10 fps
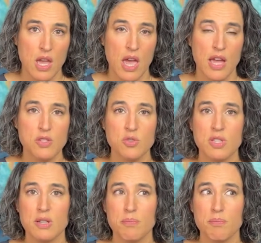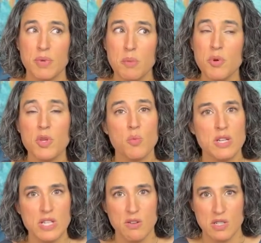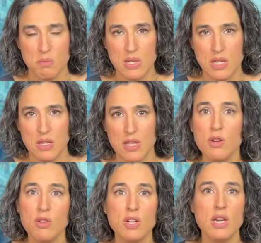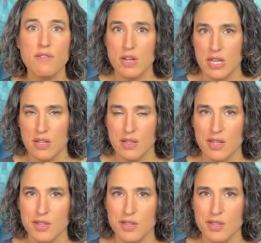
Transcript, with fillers: And so the people that reach out to me, they're looking for healing.